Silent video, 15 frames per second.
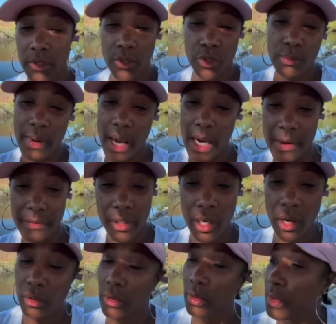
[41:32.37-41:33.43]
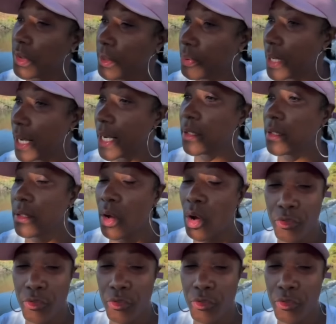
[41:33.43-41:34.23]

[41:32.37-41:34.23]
So you might have to go through some practice.